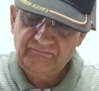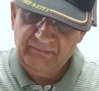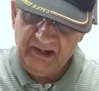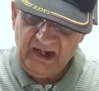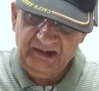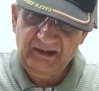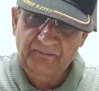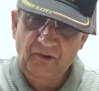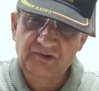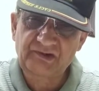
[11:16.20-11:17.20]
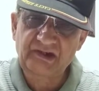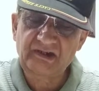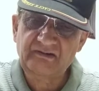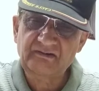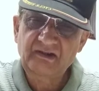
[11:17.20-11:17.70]
behind the
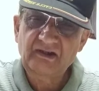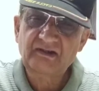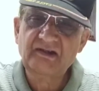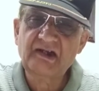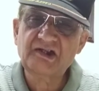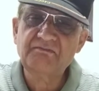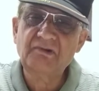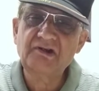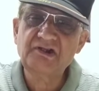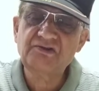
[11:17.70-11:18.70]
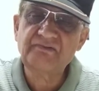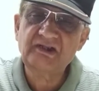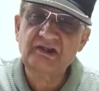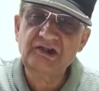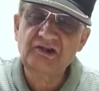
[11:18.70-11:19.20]
prostate gets merged with
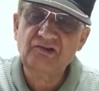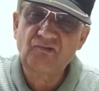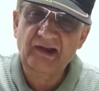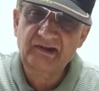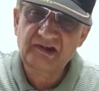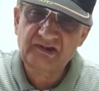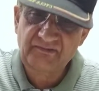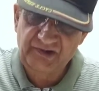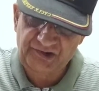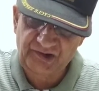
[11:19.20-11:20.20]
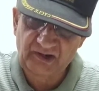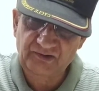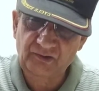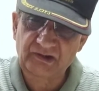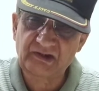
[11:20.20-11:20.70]
the Denon-Weiler's fascia.
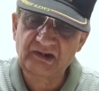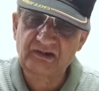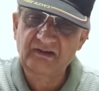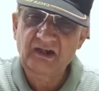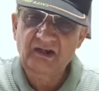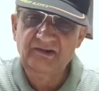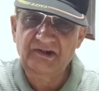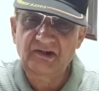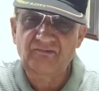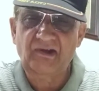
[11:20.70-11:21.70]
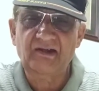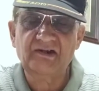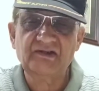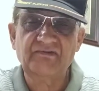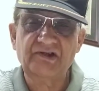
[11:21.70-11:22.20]
So this is
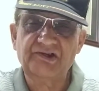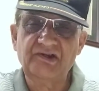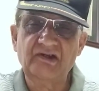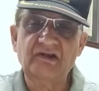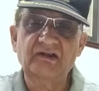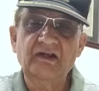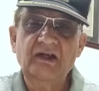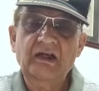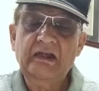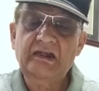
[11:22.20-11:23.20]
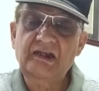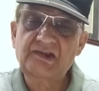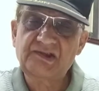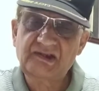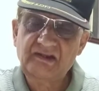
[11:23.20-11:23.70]
Denon-Weiler's fascia
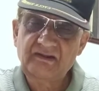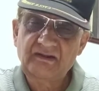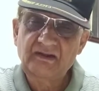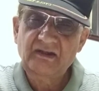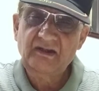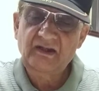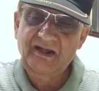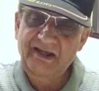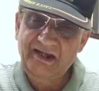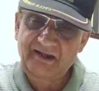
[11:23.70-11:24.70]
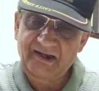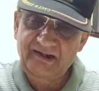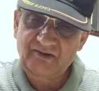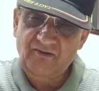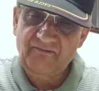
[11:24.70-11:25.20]
is a
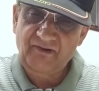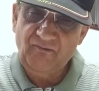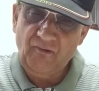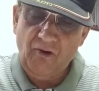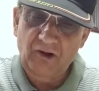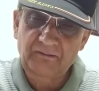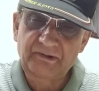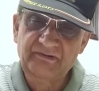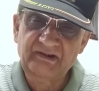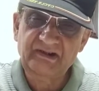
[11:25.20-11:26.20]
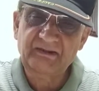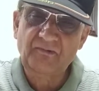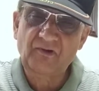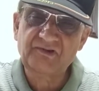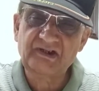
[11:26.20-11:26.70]
kind of a wall between the
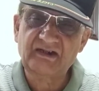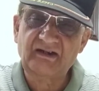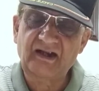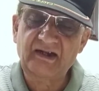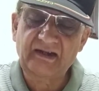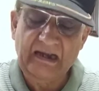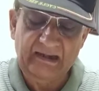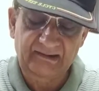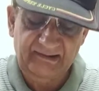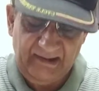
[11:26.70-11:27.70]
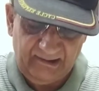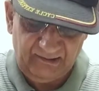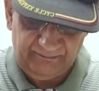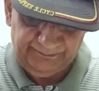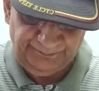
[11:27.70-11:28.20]
prostate gland and the rectum.
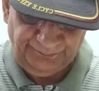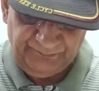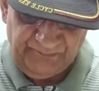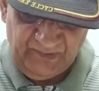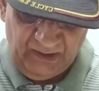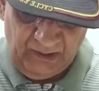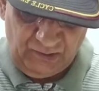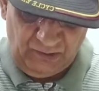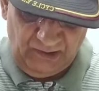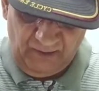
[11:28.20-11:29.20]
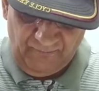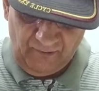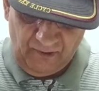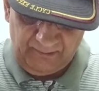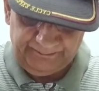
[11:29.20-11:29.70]
So
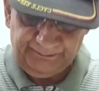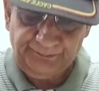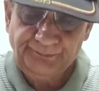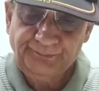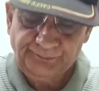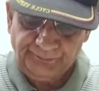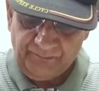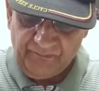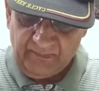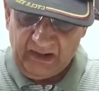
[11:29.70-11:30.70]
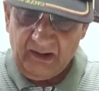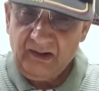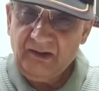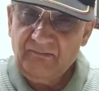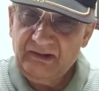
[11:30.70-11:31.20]
therefore,
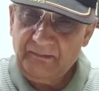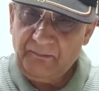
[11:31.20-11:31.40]
when the